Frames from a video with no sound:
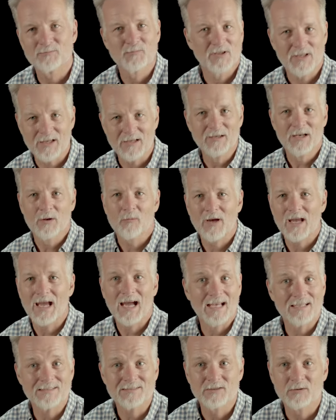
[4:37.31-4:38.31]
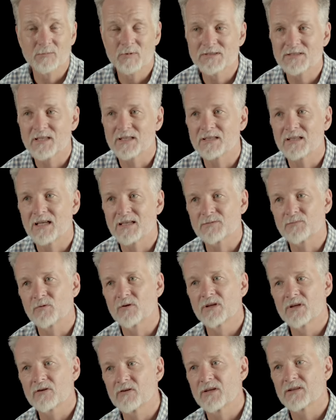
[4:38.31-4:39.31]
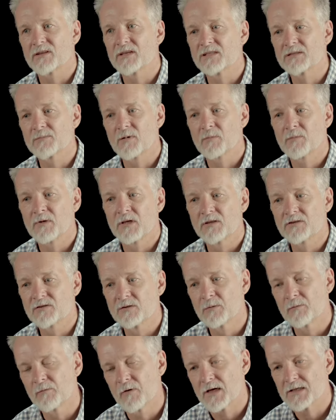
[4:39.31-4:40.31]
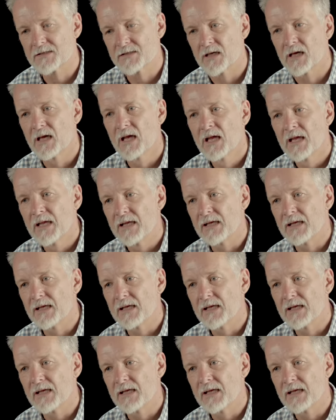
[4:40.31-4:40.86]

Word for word: but in a way it has to, because I think that's one of the great things about being a supervisor